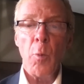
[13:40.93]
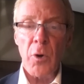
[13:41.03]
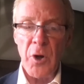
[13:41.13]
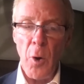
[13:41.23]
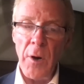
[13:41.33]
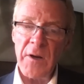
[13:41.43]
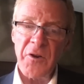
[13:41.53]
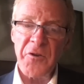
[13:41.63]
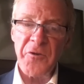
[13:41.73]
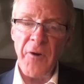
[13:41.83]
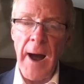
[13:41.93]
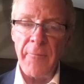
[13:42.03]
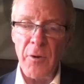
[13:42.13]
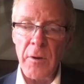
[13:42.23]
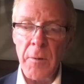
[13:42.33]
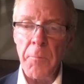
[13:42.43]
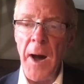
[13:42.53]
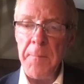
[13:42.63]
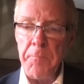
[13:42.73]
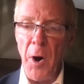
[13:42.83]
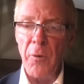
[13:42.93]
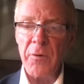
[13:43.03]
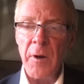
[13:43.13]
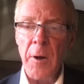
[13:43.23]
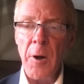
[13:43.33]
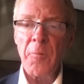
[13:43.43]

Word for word: were going to travel by boat